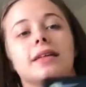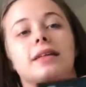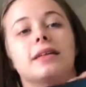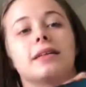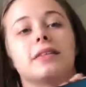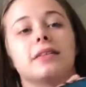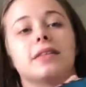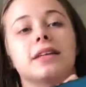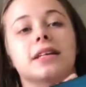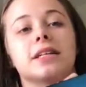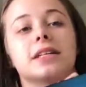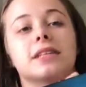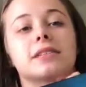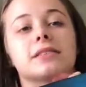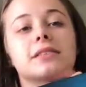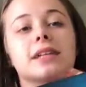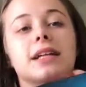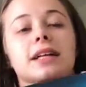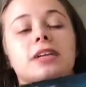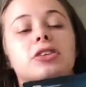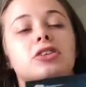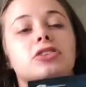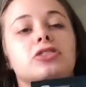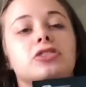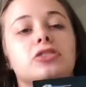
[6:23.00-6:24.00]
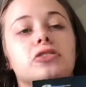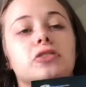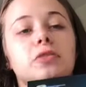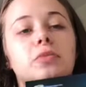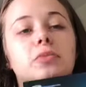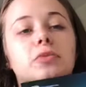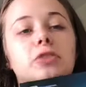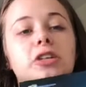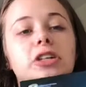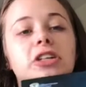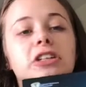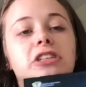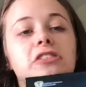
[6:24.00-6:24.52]
these like
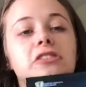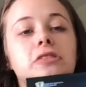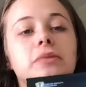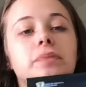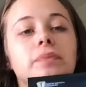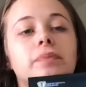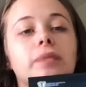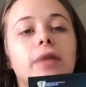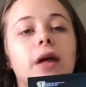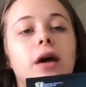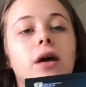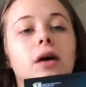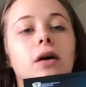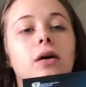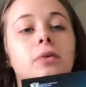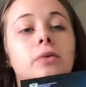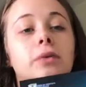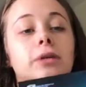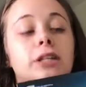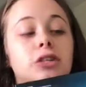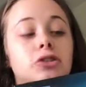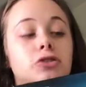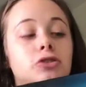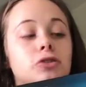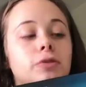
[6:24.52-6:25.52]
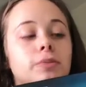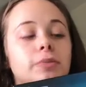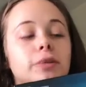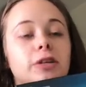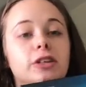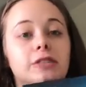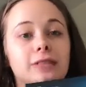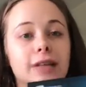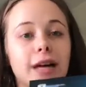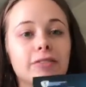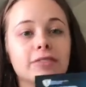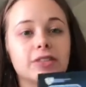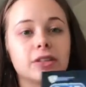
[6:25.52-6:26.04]
toothbrushes, which is good
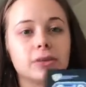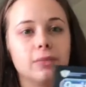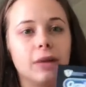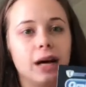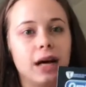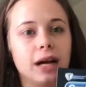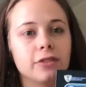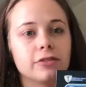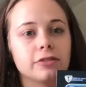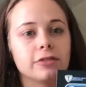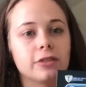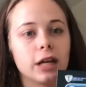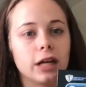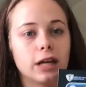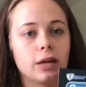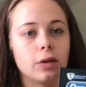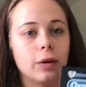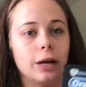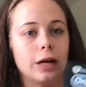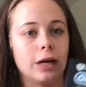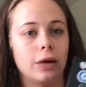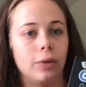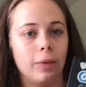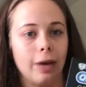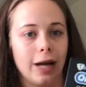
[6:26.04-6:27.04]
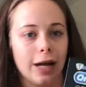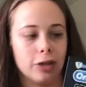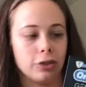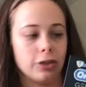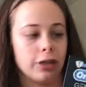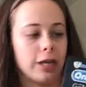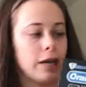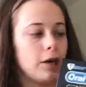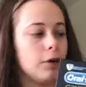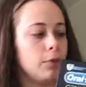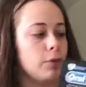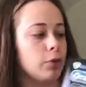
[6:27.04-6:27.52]
because I've had mine for like quite a while now.